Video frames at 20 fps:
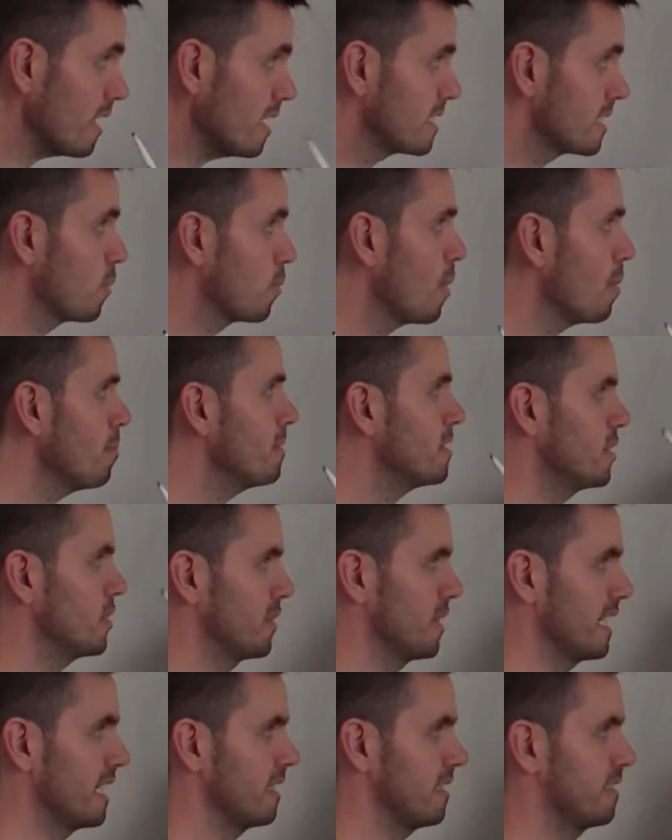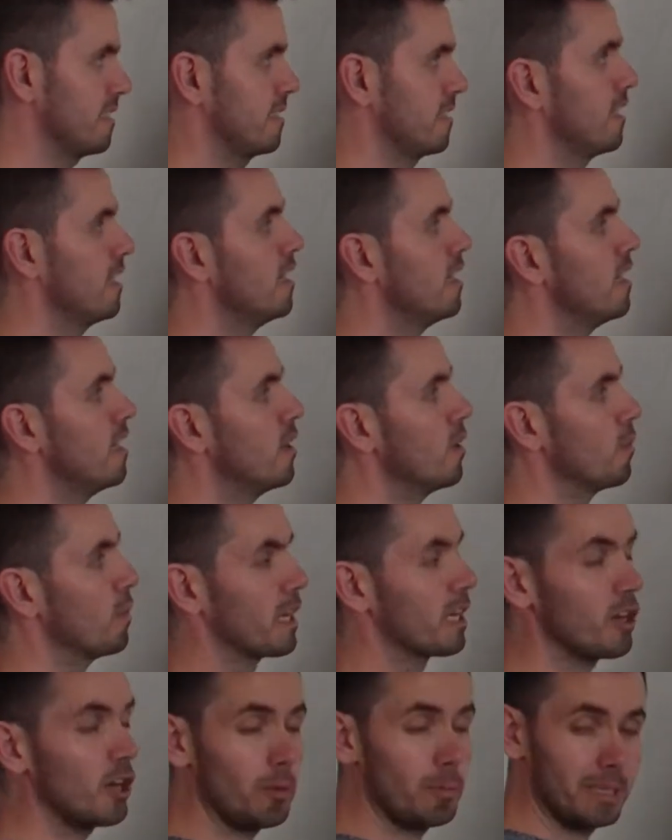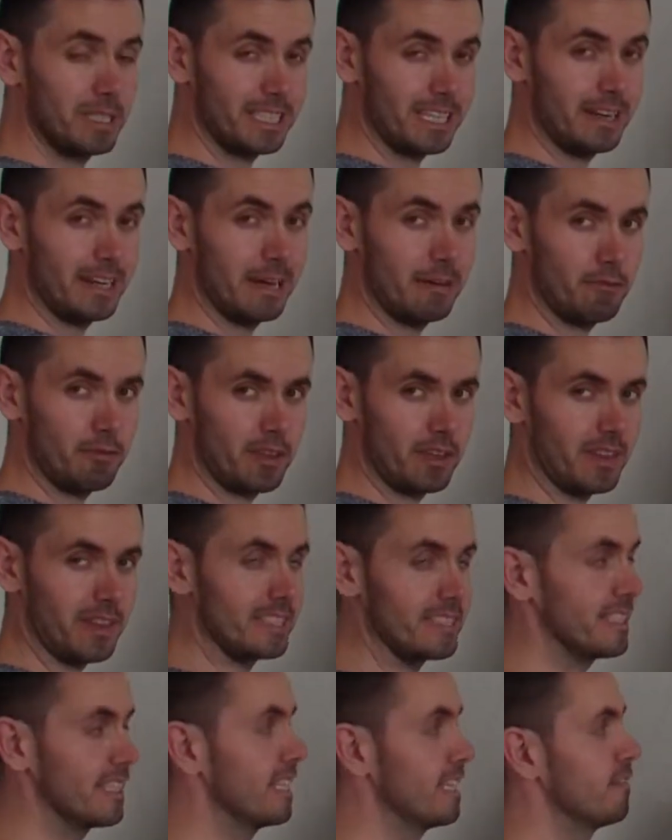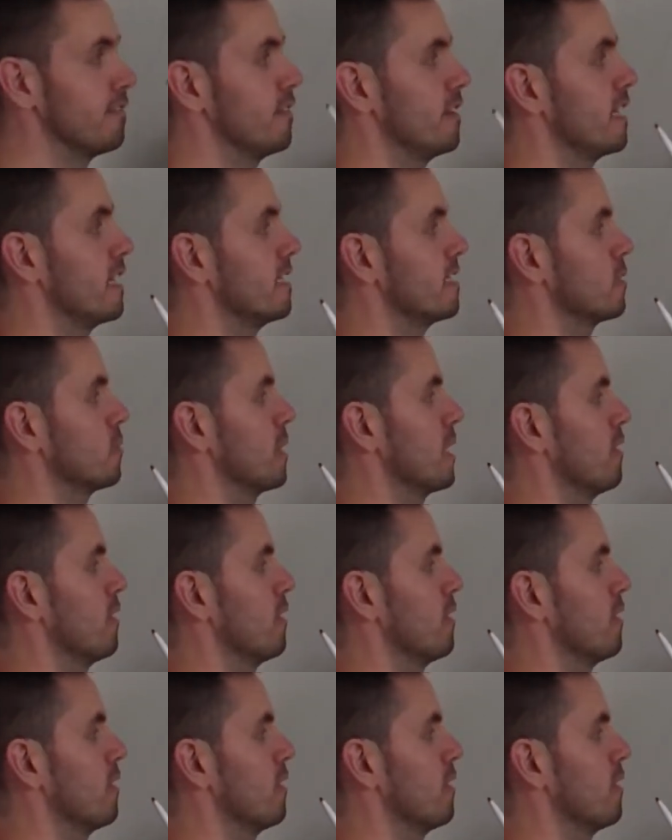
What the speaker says: So when we do this, we copy down everything that's here first.